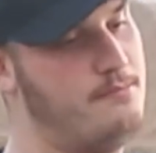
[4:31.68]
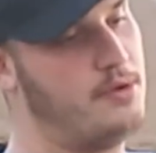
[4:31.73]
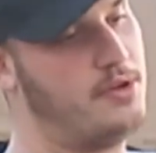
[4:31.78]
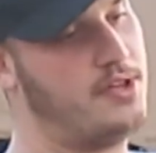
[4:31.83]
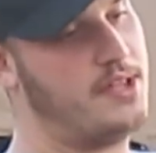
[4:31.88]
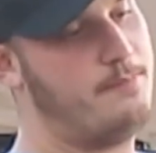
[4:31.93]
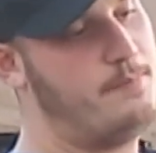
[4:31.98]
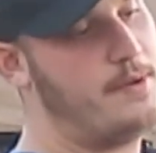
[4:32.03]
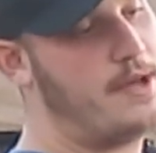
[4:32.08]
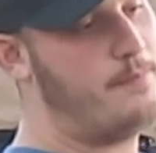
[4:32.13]

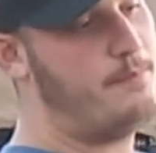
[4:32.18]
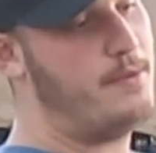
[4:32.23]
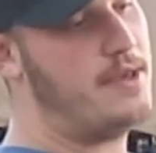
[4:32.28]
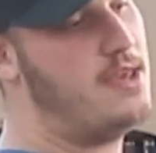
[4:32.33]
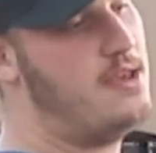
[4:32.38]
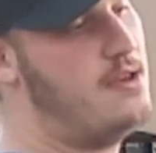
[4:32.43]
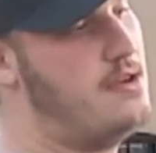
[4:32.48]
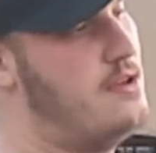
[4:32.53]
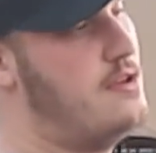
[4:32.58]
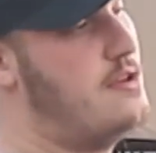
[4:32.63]
Bully
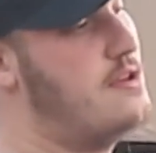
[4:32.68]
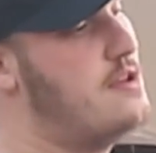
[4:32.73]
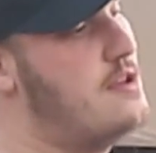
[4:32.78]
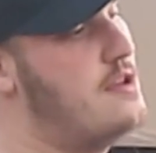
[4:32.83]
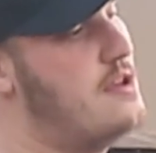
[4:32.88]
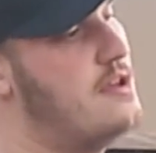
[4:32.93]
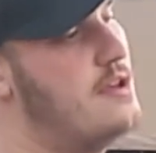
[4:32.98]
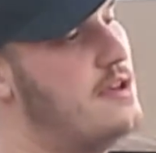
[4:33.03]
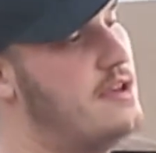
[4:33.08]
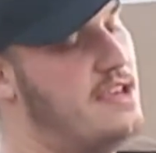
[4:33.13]
Puppy.
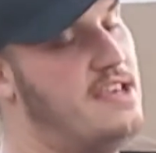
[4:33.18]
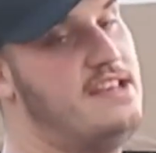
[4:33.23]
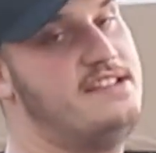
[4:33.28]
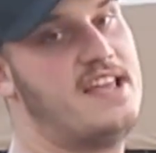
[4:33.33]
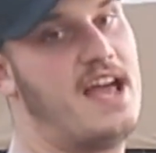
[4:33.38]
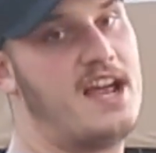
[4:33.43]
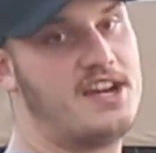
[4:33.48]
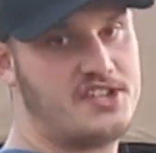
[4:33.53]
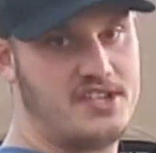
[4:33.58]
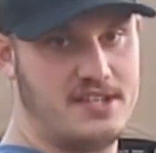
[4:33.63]
He's
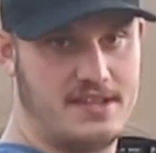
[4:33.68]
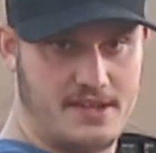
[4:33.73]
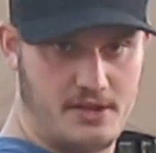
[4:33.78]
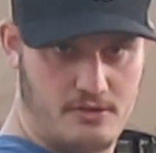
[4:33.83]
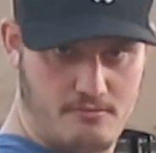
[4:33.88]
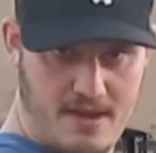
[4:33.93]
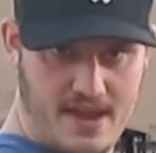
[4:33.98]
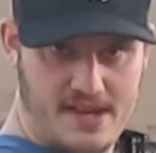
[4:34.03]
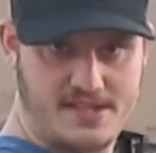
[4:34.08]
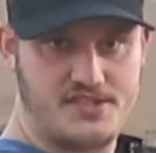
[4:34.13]
actually
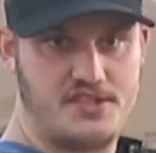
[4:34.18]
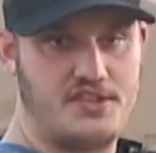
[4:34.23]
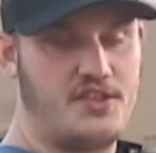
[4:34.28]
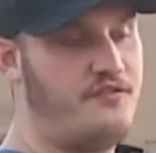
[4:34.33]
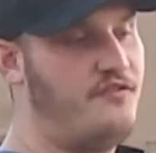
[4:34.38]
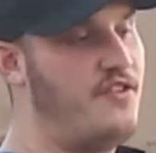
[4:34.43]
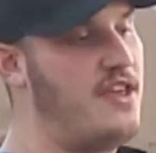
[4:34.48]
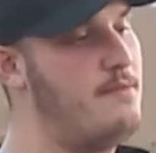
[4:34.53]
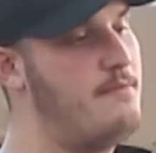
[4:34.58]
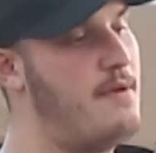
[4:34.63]
litter mates to the
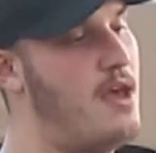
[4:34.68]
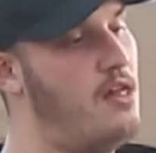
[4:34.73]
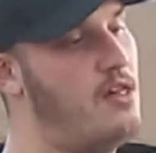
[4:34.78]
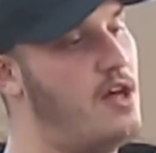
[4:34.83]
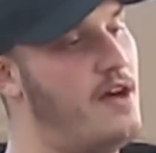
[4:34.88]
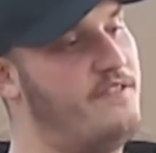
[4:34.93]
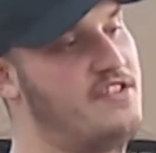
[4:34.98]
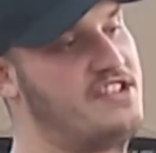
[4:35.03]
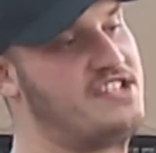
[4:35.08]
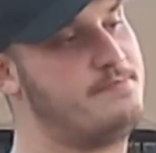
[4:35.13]
female
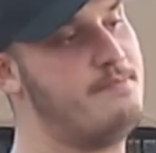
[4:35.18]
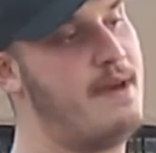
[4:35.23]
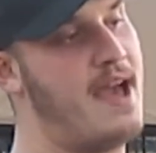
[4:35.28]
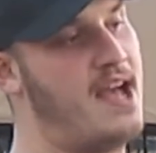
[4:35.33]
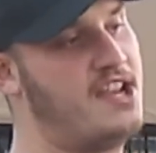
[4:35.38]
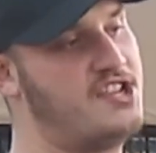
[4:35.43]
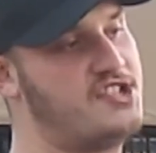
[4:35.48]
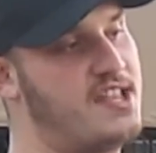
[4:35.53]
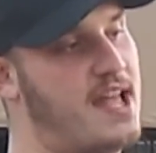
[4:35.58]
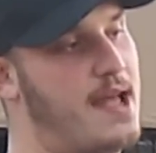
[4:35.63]
off of
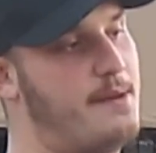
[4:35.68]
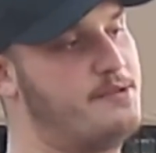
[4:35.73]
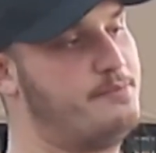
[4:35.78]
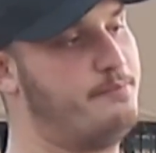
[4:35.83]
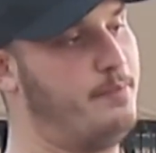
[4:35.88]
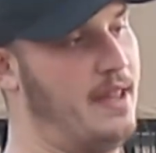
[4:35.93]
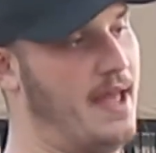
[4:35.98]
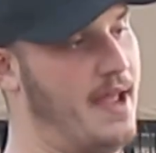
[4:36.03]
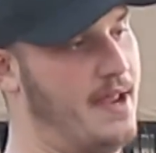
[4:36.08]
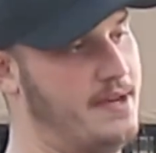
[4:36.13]
Smash Times
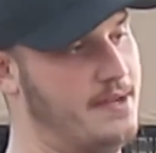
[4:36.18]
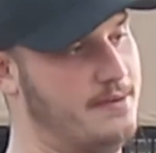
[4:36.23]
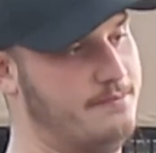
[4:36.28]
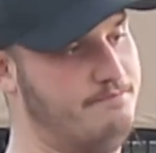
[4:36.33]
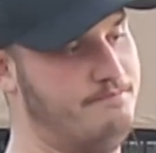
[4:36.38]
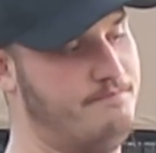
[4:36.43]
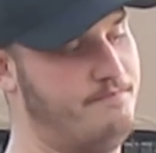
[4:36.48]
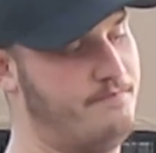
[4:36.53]
Platinum.